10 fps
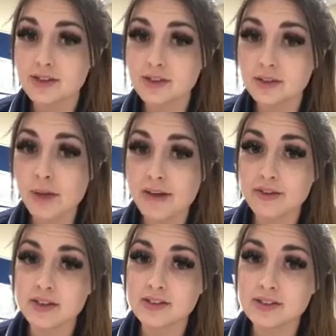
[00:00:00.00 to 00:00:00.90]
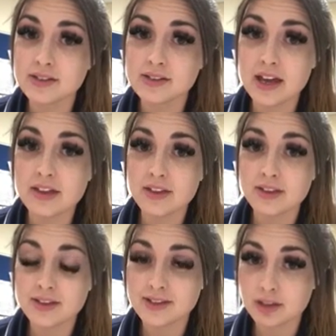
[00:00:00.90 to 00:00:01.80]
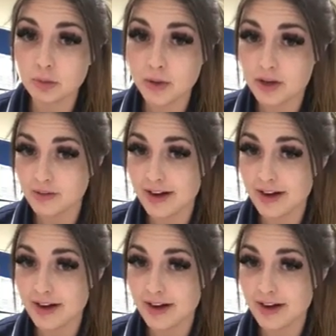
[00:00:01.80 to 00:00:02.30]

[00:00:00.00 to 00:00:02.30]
there's some evidence to say that the stillbirth